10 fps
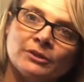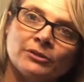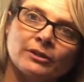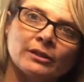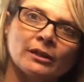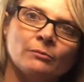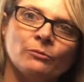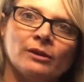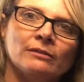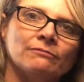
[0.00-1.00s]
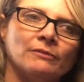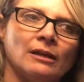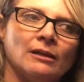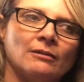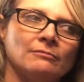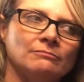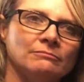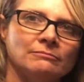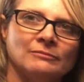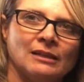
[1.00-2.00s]
Madeira come with
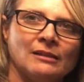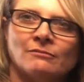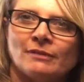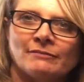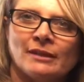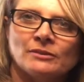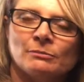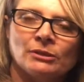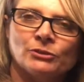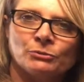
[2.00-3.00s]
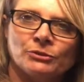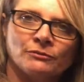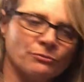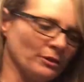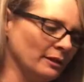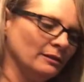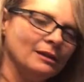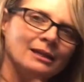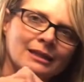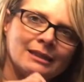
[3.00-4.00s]
5,000 meters worth of thread.
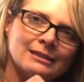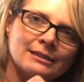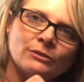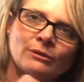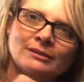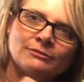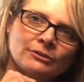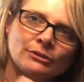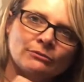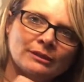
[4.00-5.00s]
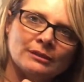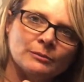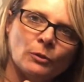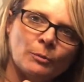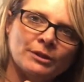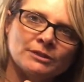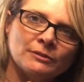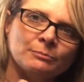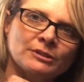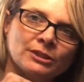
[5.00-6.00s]
These little ones, if you don't need a whole bunch of
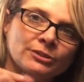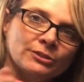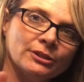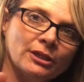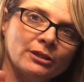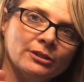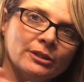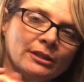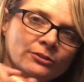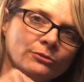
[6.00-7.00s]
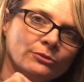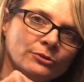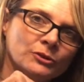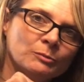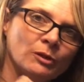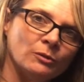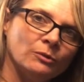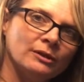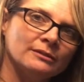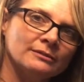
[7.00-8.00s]
a particular color and you order the small
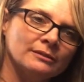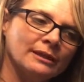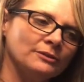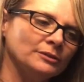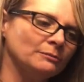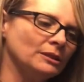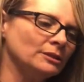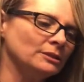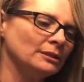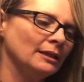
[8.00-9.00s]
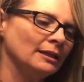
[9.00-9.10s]
ones, 1,000 meters,